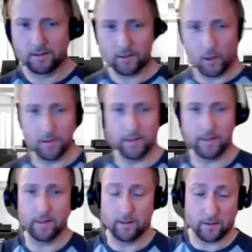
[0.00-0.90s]
Kobi,
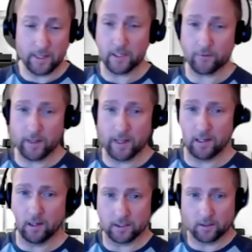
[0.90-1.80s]
thanks for that.
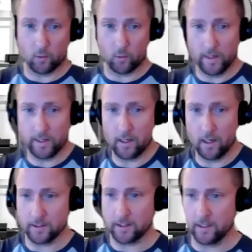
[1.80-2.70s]
Lots of great
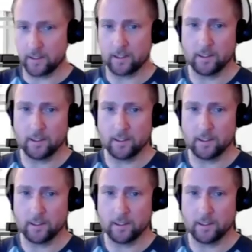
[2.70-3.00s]
content.